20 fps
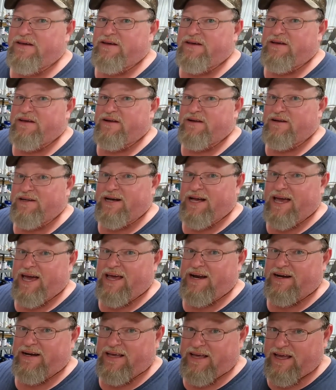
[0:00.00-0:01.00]
look at it
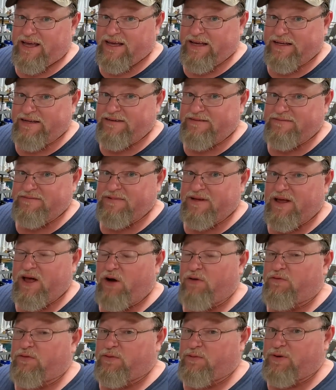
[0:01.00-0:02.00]
again. Hopefully
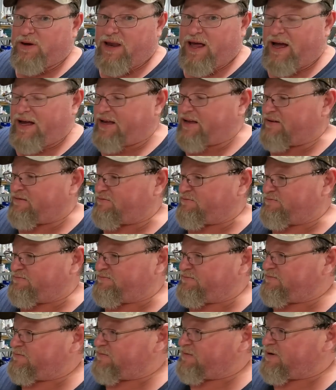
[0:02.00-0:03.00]
we like it.
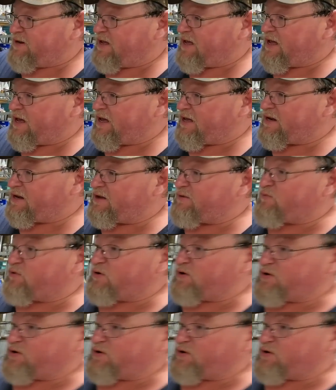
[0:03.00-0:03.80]
And then we're gonna